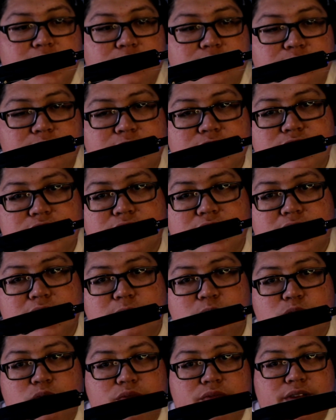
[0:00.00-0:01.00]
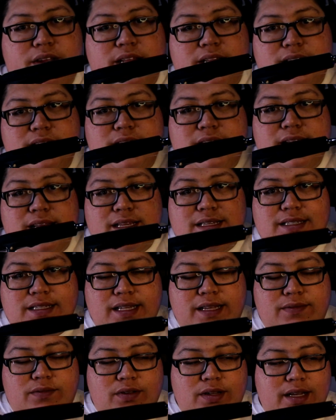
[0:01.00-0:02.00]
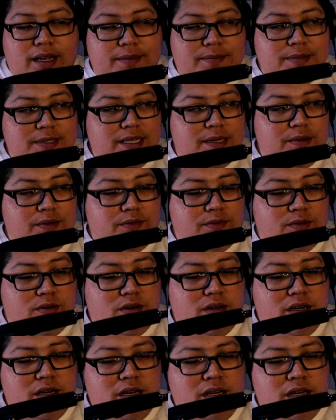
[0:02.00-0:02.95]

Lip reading: fishing and moving into the next level, like I've said before,